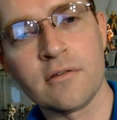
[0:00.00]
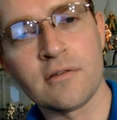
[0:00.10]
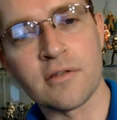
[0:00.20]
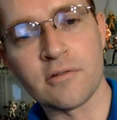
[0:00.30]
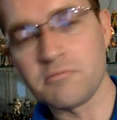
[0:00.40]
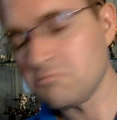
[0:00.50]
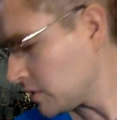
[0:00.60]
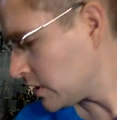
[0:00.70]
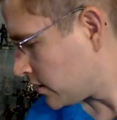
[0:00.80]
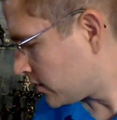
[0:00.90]
So
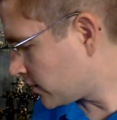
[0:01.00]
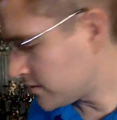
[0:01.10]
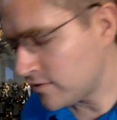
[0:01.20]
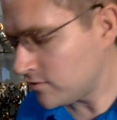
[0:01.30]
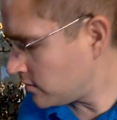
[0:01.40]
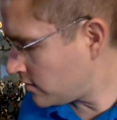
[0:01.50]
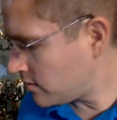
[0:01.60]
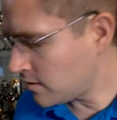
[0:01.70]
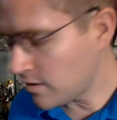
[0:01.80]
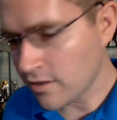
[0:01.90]
let's
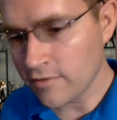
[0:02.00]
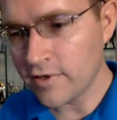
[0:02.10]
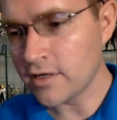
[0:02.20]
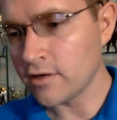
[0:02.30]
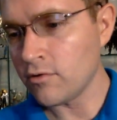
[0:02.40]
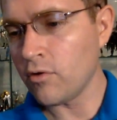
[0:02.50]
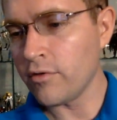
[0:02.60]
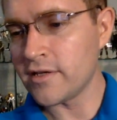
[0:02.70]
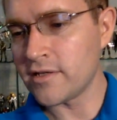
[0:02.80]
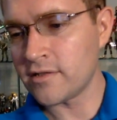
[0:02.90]
see if he can
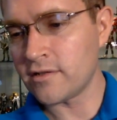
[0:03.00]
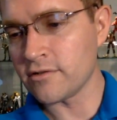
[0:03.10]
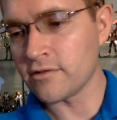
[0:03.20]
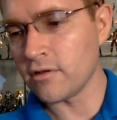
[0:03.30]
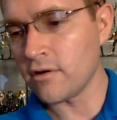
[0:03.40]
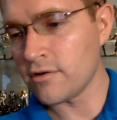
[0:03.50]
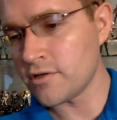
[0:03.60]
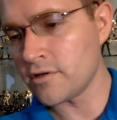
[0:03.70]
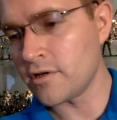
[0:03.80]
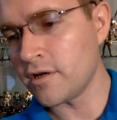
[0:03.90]
hold this. There's a
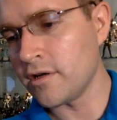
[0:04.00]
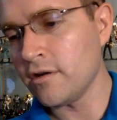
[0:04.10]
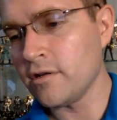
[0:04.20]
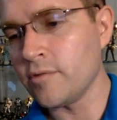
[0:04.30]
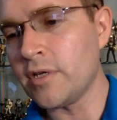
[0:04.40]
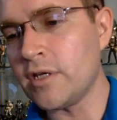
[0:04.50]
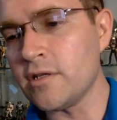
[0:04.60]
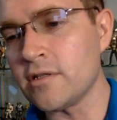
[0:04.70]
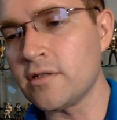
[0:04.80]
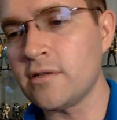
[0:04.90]
larger gun here. Let me
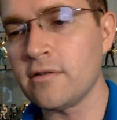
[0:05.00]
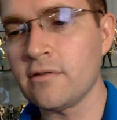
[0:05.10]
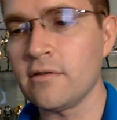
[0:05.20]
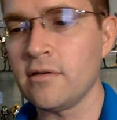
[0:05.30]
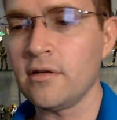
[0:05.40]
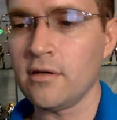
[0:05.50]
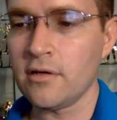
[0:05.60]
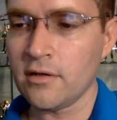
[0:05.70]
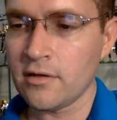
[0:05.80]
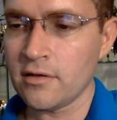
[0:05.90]
just
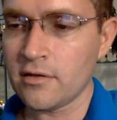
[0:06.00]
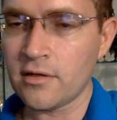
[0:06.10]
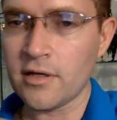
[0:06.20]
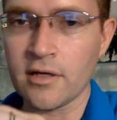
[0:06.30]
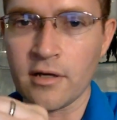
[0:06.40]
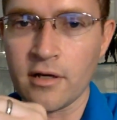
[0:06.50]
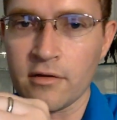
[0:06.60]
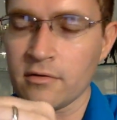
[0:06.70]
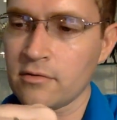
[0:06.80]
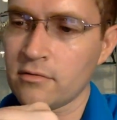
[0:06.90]
take it out.